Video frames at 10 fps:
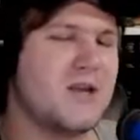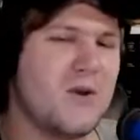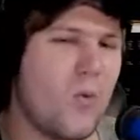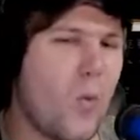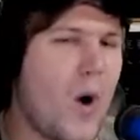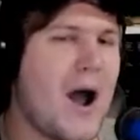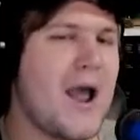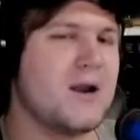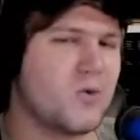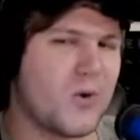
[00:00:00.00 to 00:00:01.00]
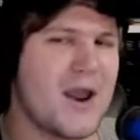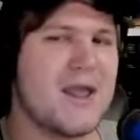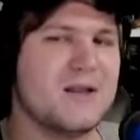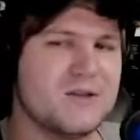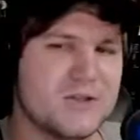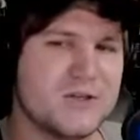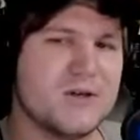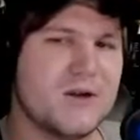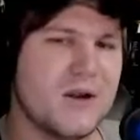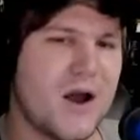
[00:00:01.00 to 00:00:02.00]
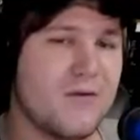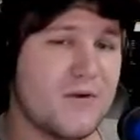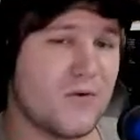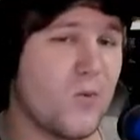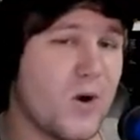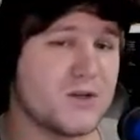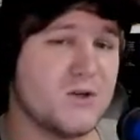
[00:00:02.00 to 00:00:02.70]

a wide range of different works.